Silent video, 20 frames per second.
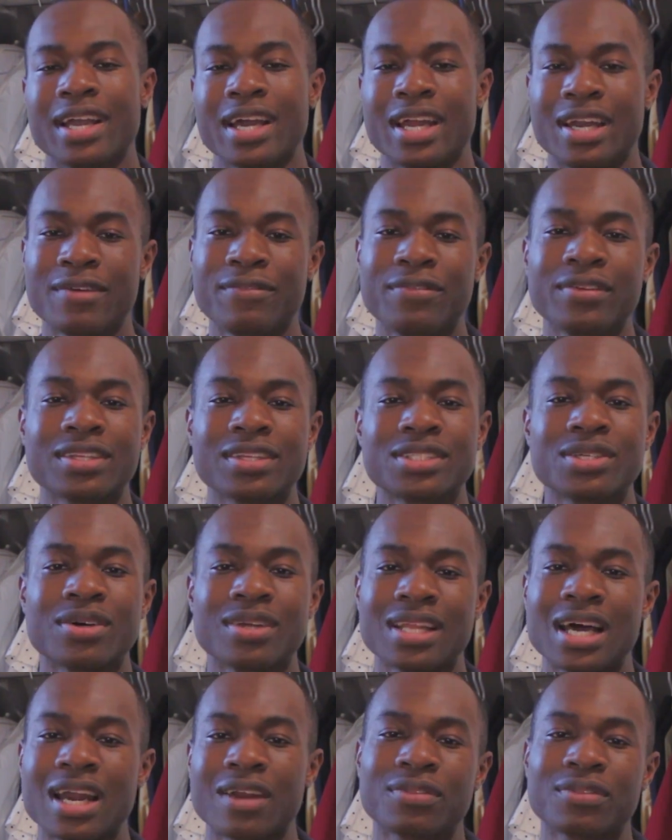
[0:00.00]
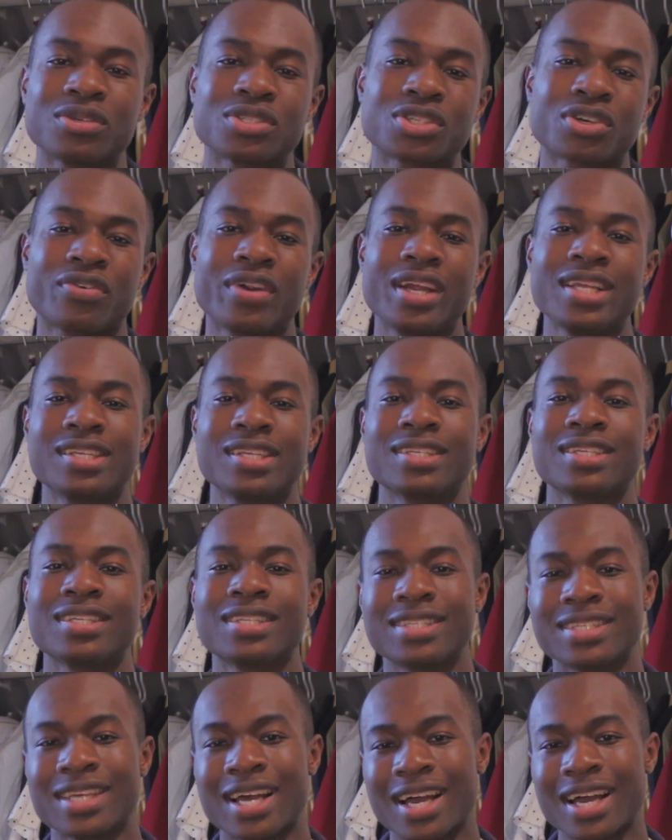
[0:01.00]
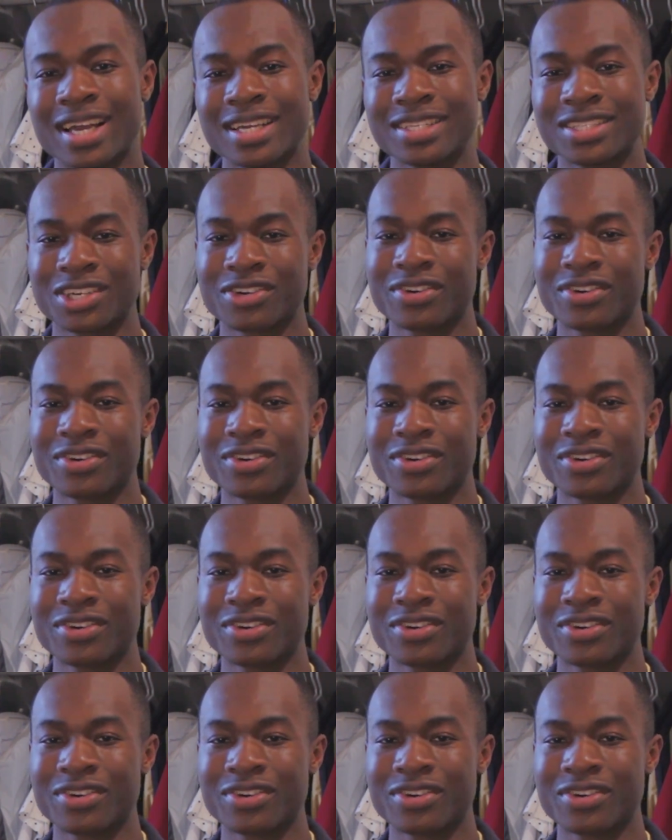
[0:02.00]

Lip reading: And I feel as though a lot of those crazy designs,